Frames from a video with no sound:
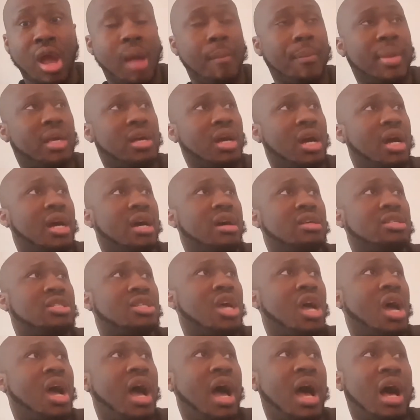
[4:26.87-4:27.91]
Because
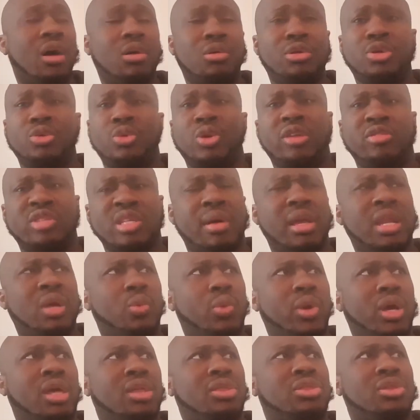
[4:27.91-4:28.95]
how you leave somebody
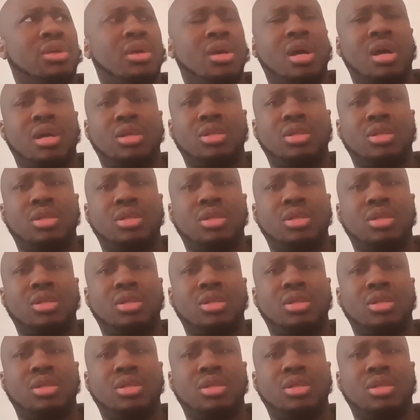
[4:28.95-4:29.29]
with,